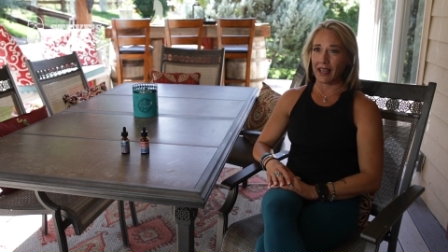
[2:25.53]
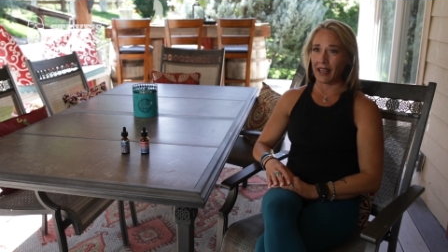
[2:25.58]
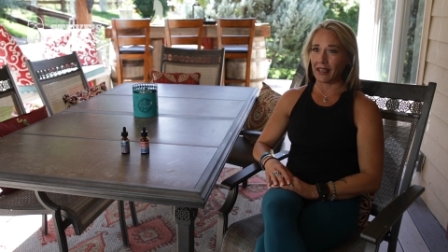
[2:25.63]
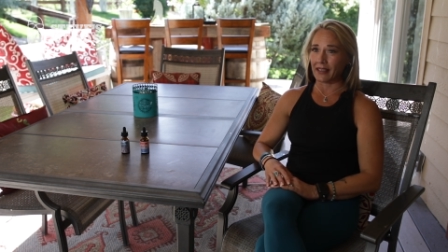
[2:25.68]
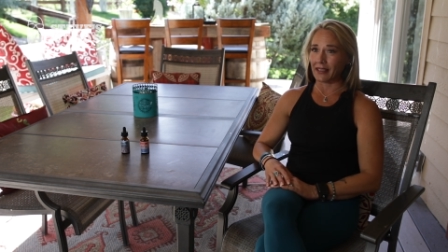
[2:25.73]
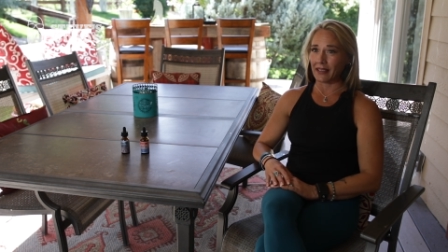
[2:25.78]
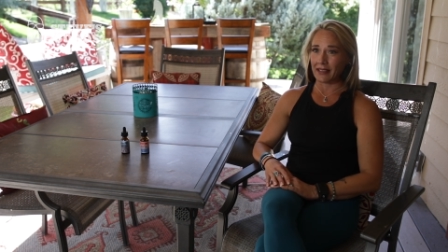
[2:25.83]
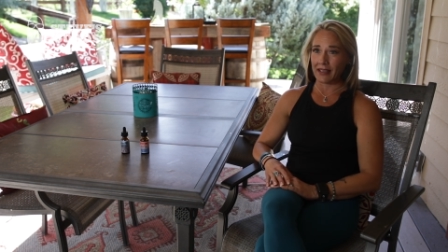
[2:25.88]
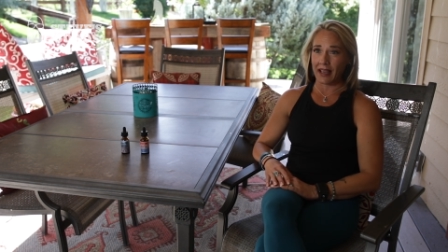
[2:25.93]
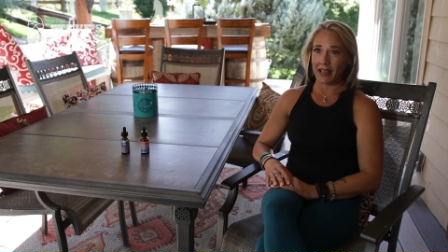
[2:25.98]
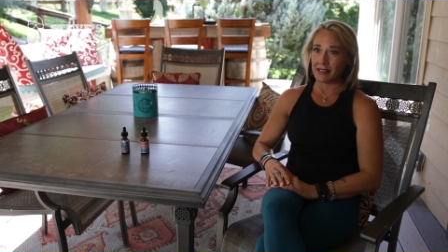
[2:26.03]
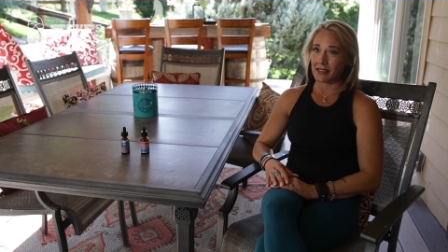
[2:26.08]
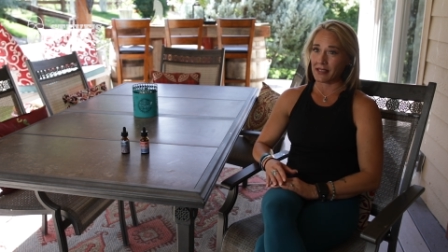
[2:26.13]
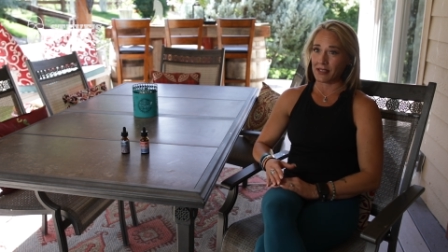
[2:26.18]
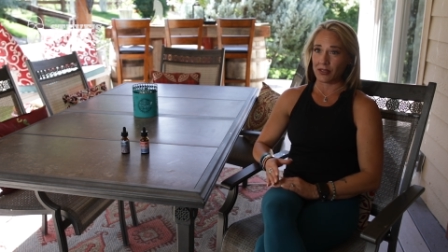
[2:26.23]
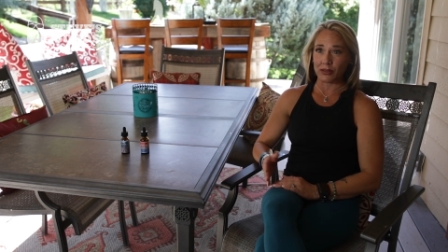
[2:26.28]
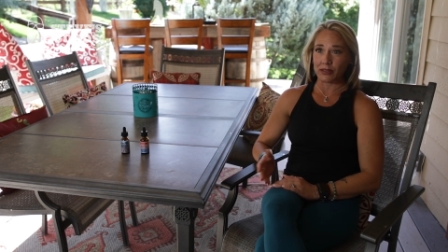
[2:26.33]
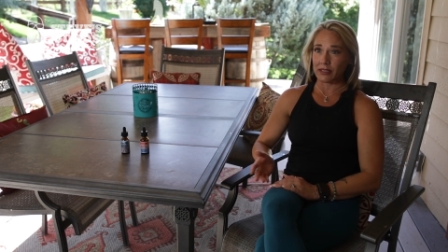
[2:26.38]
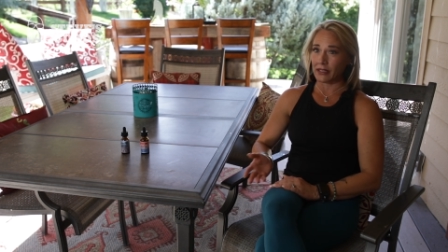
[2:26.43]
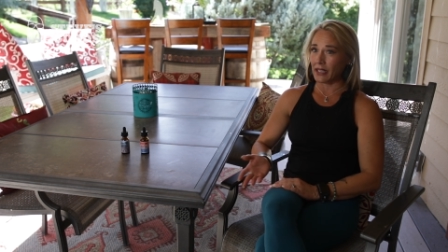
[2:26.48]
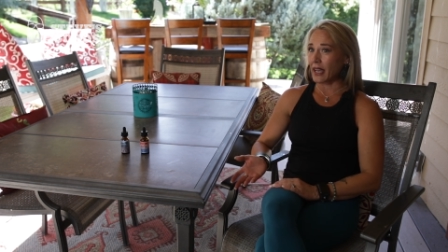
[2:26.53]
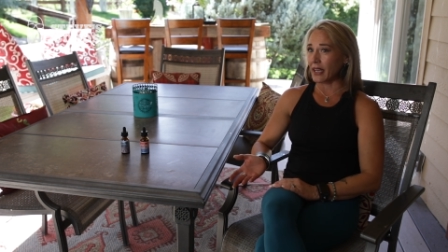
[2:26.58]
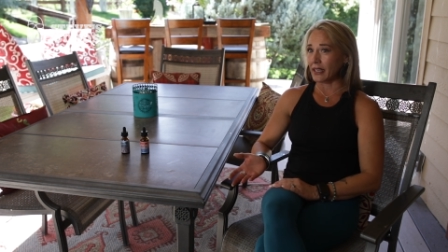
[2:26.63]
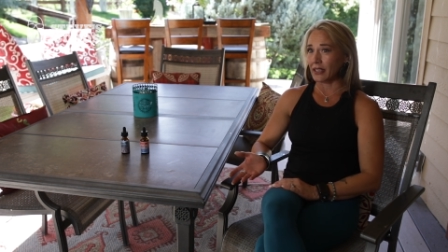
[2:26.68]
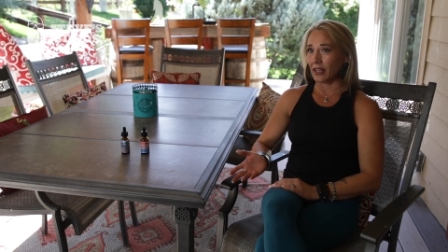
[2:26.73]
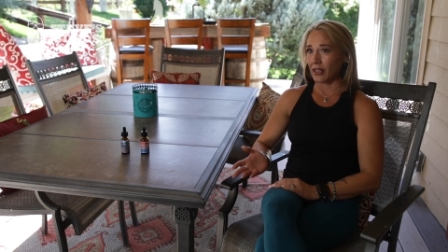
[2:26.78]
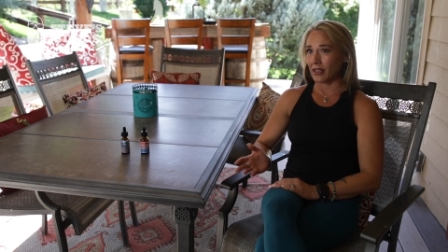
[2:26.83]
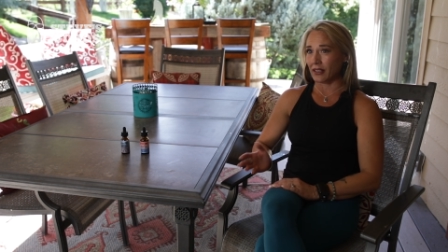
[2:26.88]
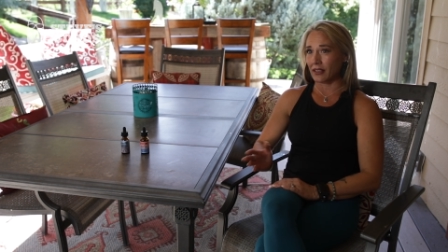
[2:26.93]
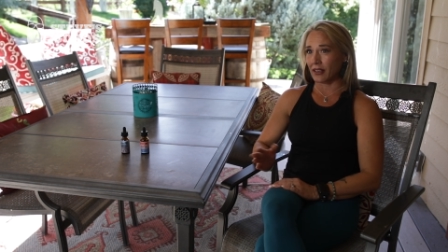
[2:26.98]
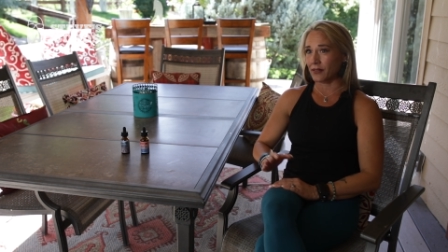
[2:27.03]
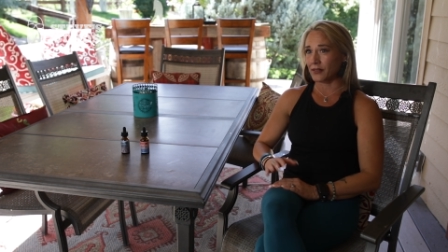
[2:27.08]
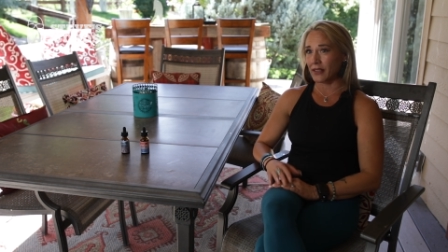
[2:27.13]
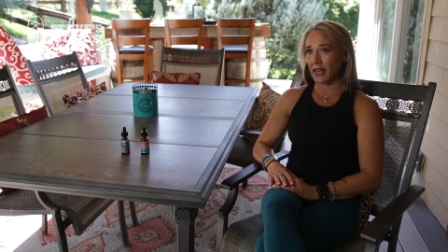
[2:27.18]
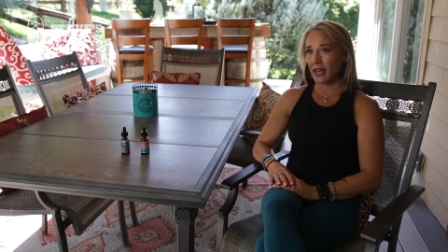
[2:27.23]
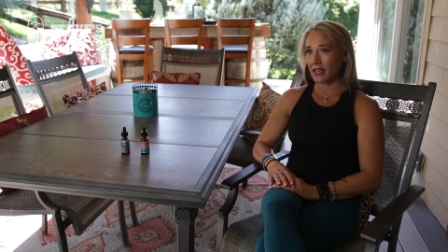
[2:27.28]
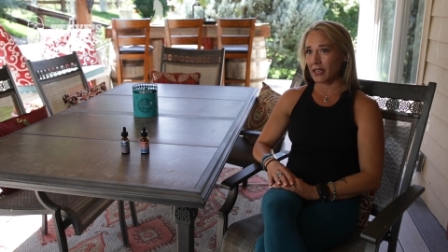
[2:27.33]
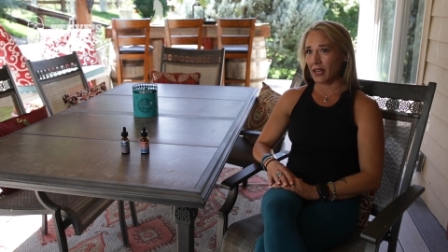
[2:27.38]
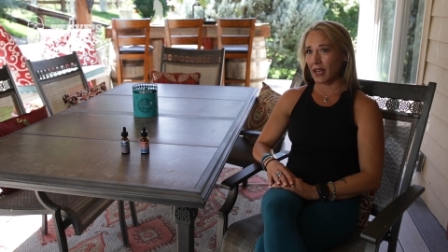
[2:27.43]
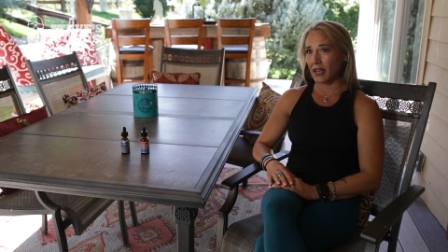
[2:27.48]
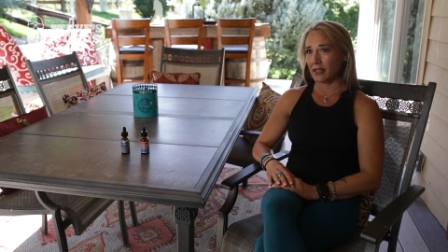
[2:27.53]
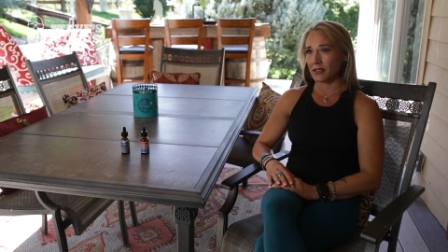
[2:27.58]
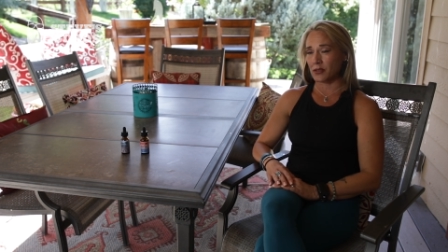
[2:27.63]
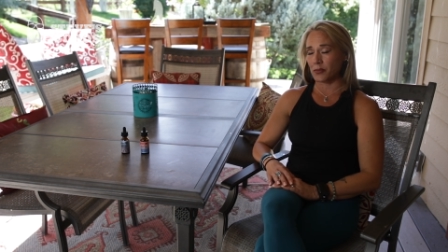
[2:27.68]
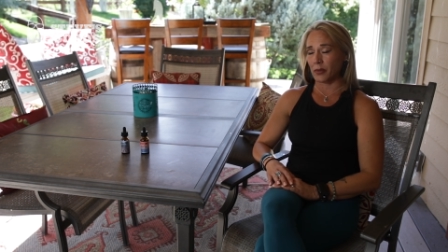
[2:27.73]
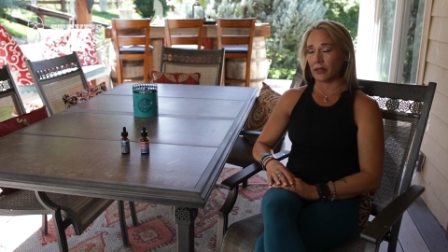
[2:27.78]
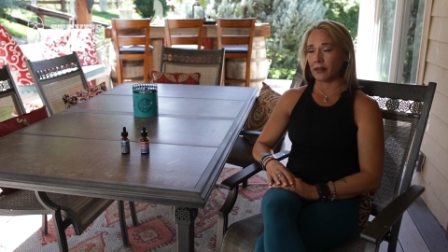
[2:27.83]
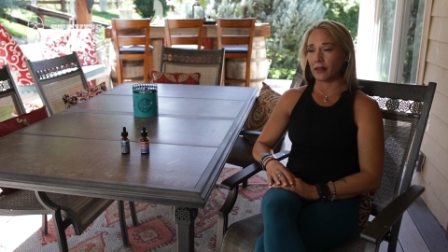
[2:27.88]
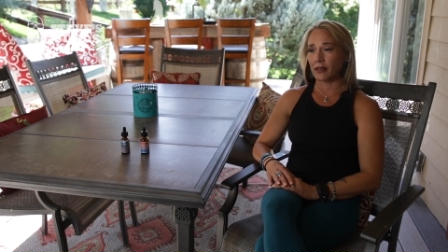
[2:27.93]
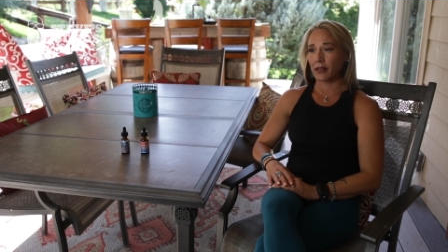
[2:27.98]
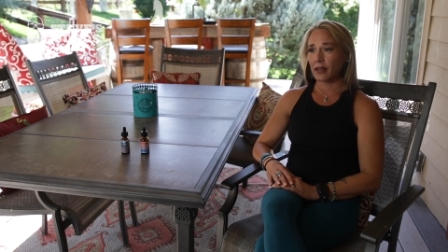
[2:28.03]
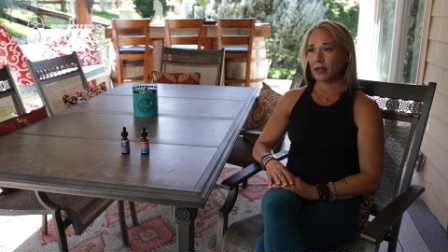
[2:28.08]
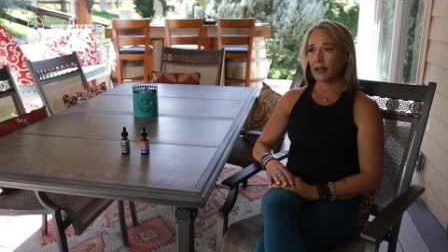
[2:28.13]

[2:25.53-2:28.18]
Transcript: and still today not enough data has been